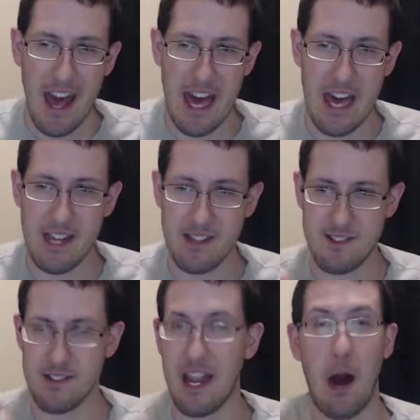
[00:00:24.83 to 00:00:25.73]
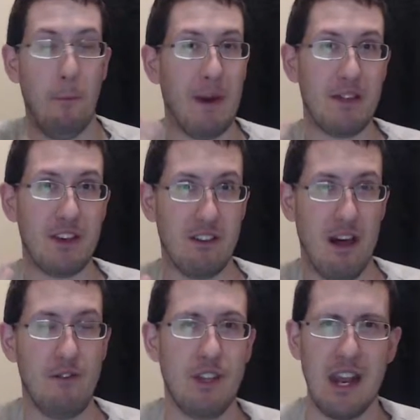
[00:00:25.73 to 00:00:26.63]
it's now May the
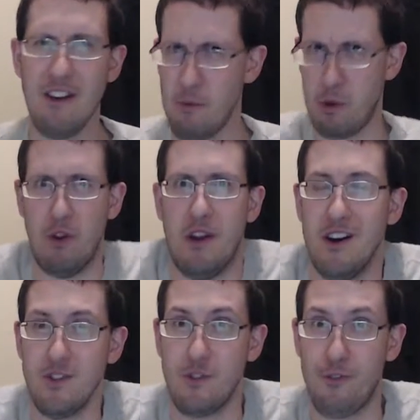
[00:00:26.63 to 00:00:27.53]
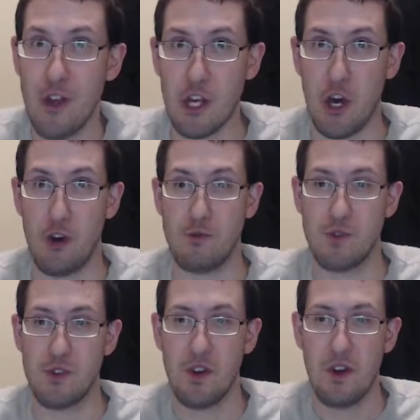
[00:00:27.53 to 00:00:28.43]
eleventh, and I've uploaded one hundred videos.